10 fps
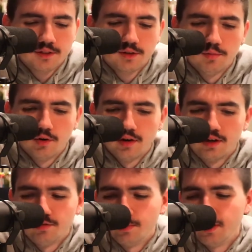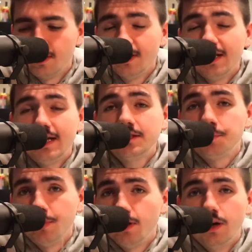Good morning, everybody. It's
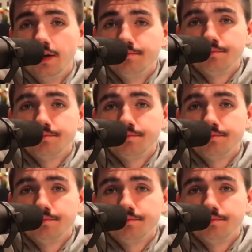midnight.